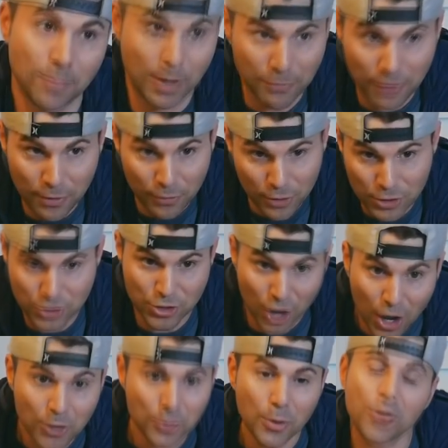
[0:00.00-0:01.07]
My favorite
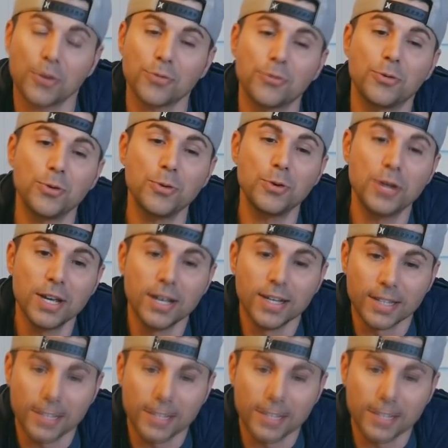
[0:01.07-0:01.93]
genre of food